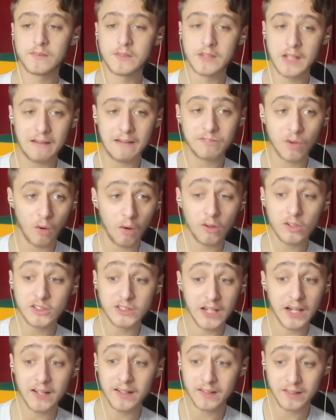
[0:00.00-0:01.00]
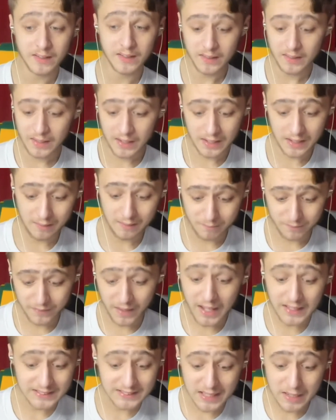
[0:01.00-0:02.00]
Yeah, of course, yeah.
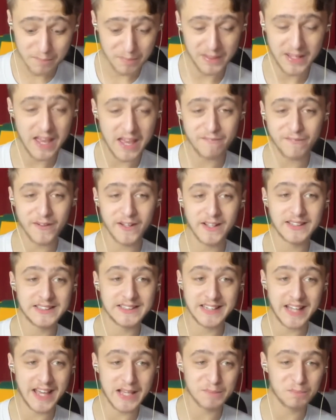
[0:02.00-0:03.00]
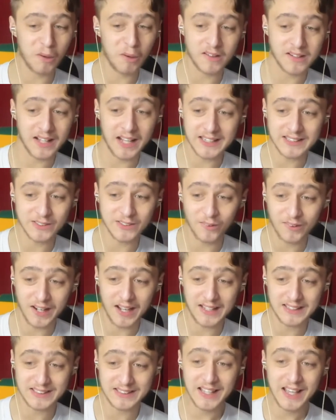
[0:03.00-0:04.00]
That's going to be it for today's podcast, though,
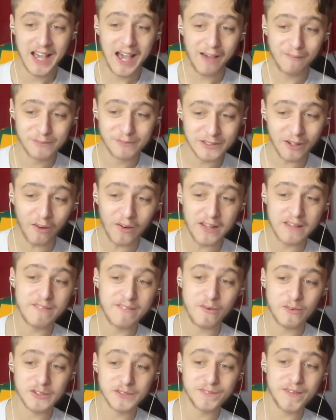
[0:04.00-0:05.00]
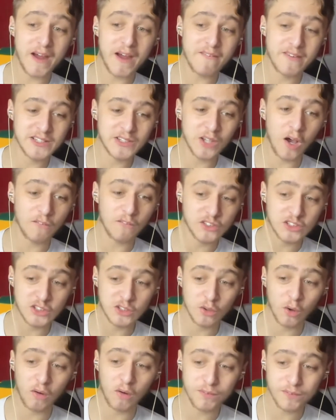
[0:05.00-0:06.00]
guys. I'm sorry if it was very sort of
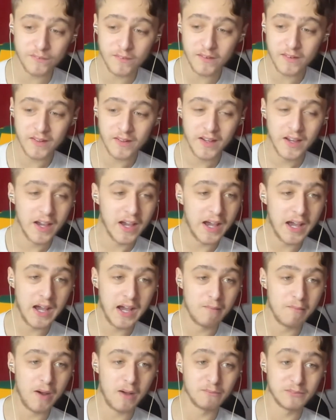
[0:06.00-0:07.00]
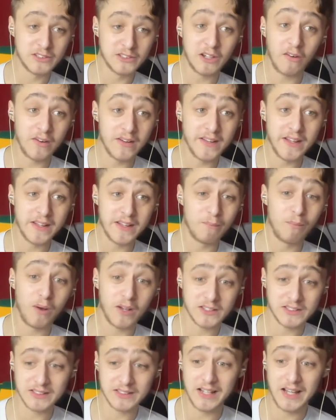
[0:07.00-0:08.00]
scuffed. I'm sorry that there
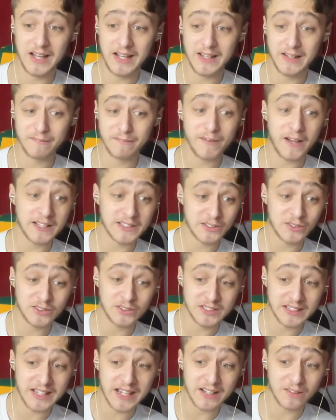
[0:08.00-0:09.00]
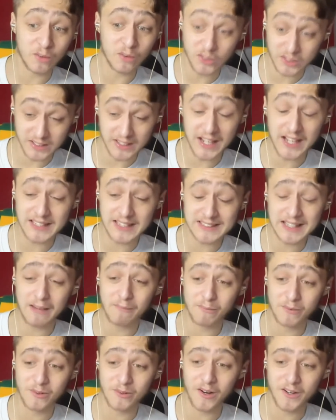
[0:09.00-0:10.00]
was that Fadz couldn't get his
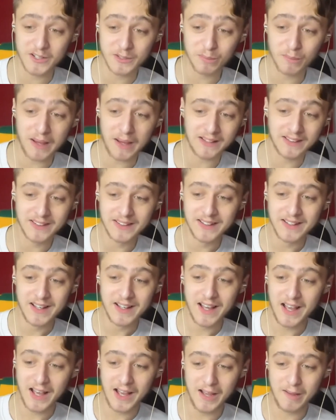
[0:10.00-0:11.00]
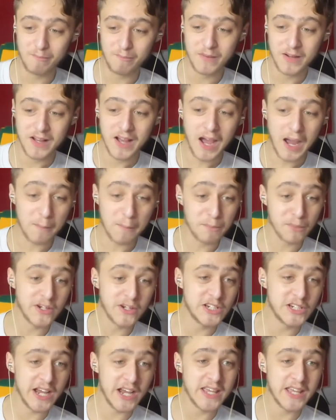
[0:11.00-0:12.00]
camera on as well. I
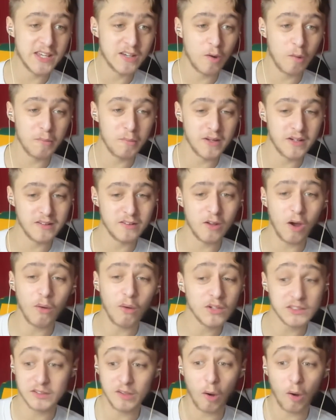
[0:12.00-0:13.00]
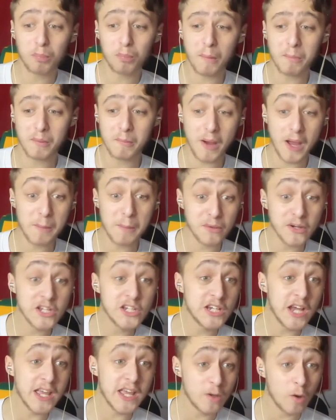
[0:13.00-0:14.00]
appreciate you coming. No, it's no problem. I
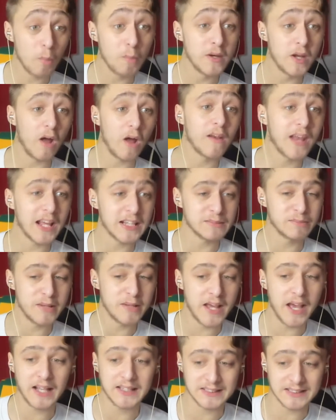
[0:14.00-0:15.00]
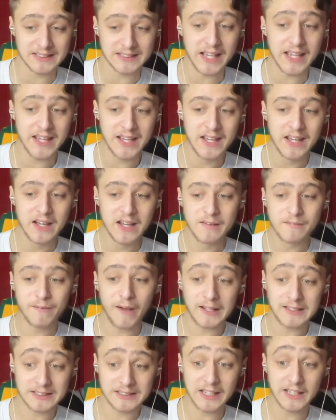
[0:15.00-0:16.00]
appreciate you coming on last minute. As I say,
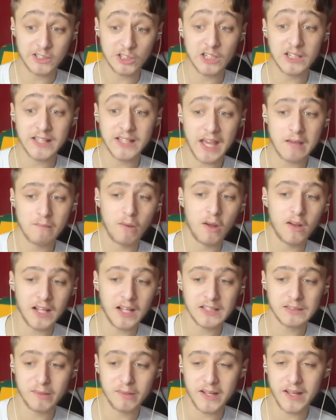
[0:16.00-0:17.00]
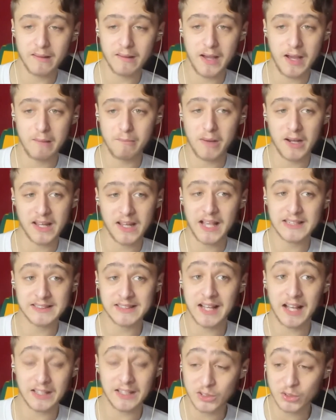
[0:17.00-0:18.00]
Fadz literally came on last minute. My
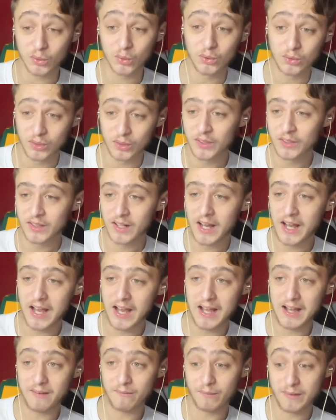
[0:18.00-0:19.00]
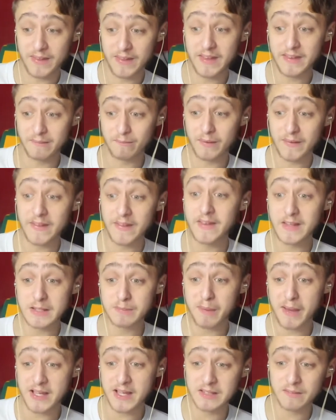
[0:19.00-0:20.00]
guest cancelled within the
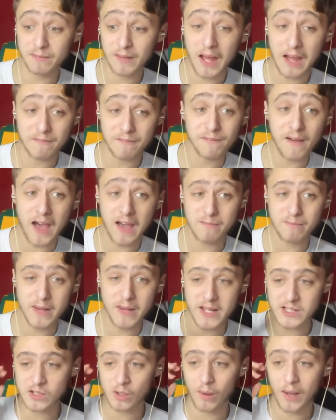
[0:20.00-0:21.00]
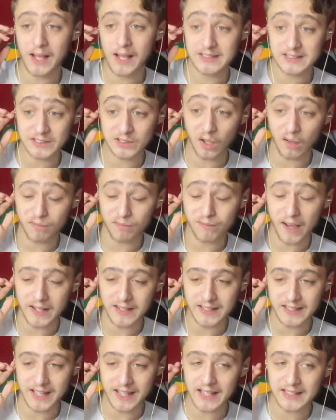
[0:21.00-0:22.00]
space of like 5 minutes, so I had to sort of
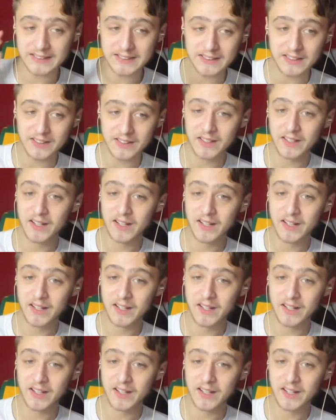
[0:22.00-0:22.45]
find a guest.